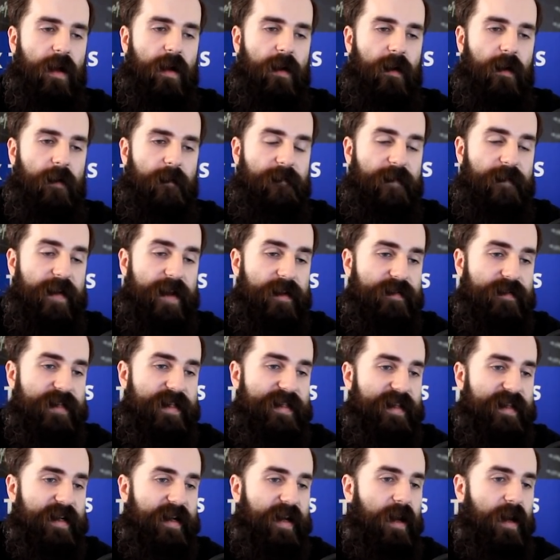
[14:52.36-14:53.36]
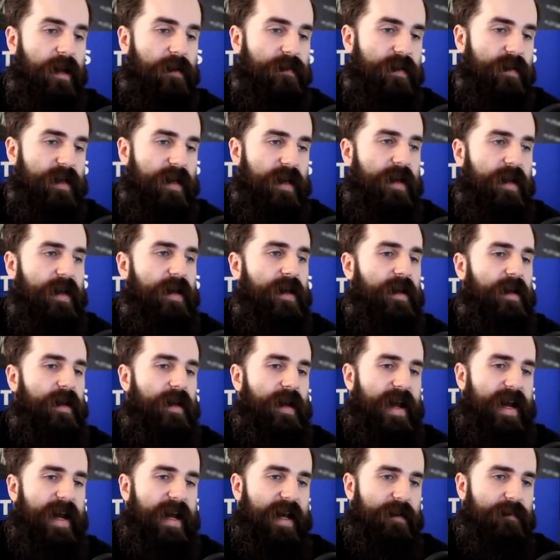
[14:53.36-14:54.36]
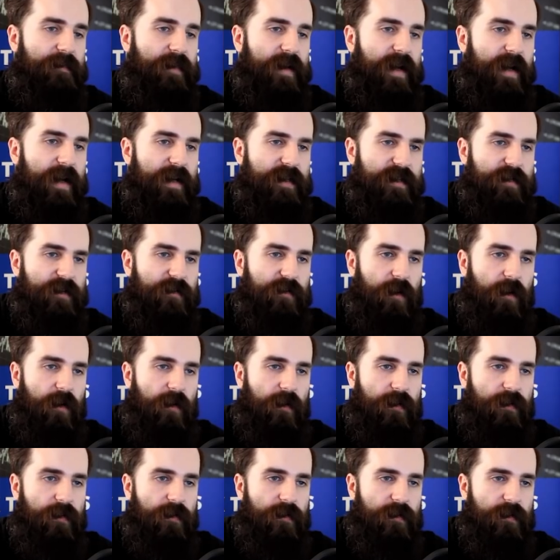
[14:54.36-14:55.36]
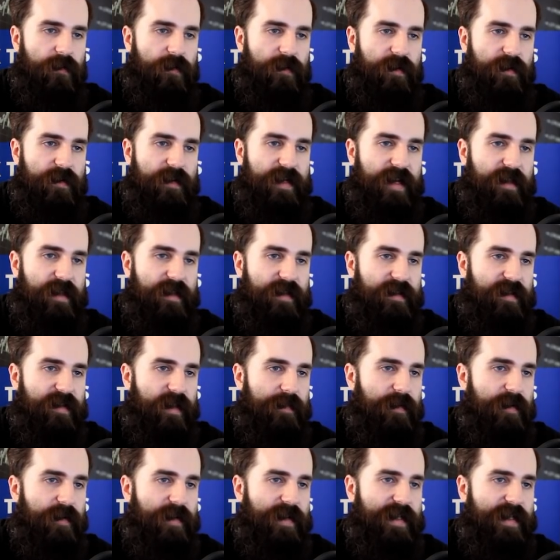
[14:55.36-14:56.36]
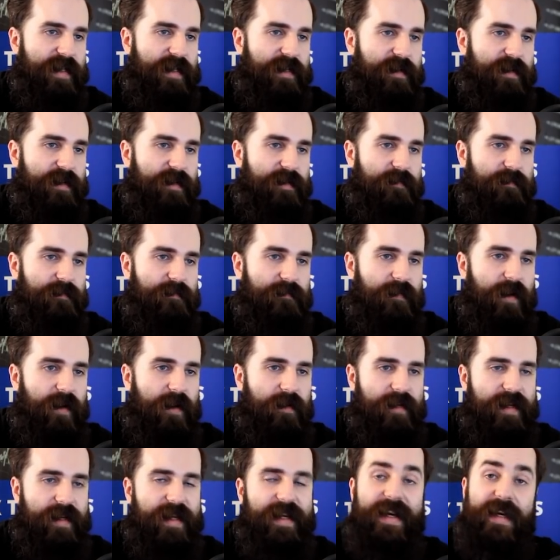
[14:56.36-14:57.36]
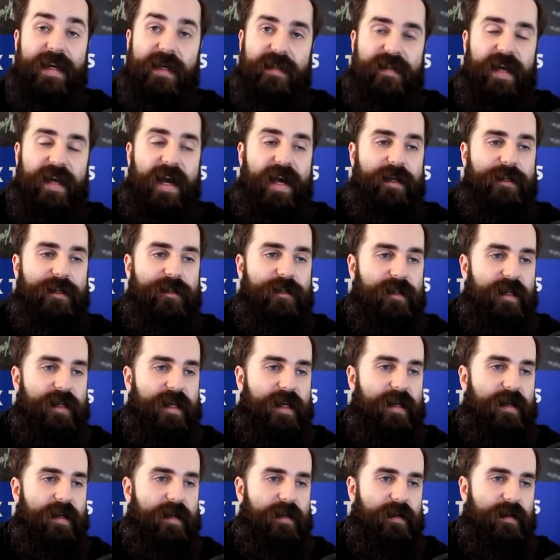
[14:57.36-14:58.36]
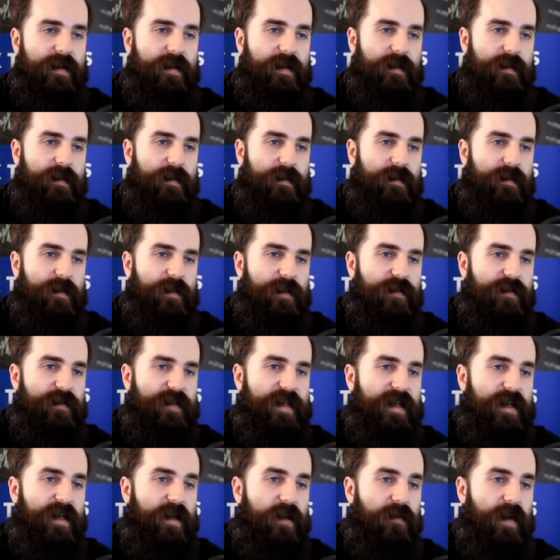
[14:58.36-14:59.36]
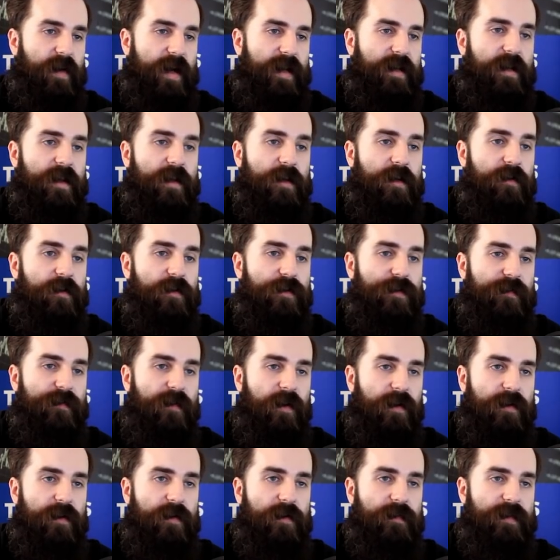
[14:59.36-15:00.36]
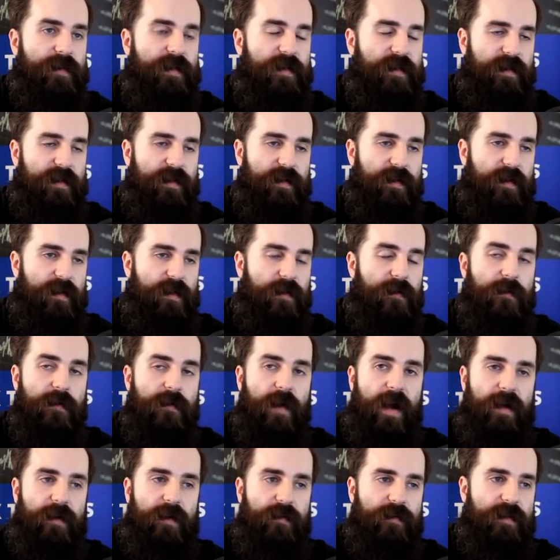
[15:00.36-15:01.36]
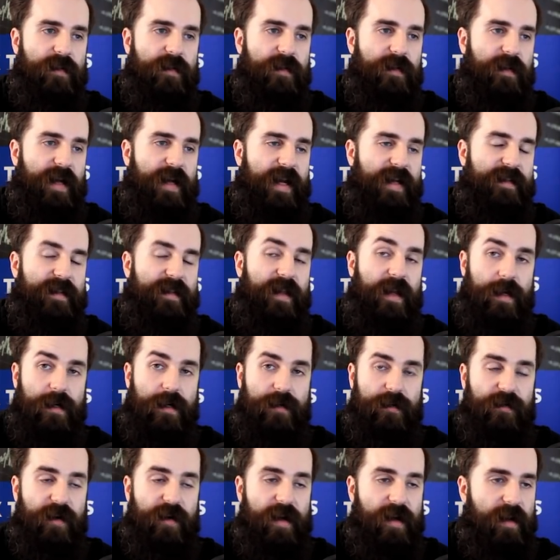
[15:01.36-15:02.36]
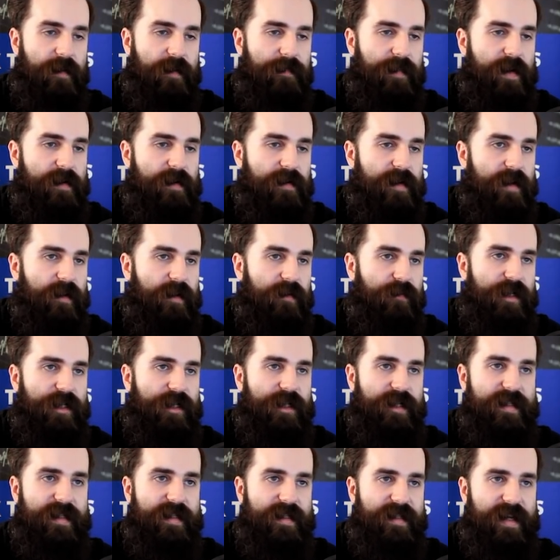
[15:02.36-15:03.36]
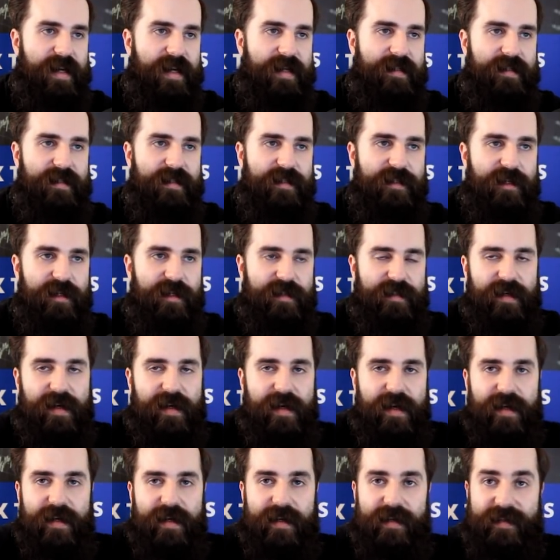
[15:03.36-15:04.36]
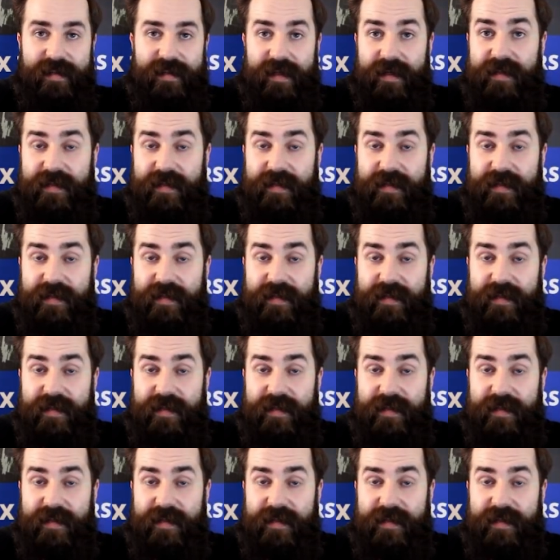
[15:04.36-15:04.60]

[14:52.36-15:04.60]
failed this account. And when I scroll through the daily summary, well, he is actually using quite huge volumes throughout the entire trading period, which in this case is just 6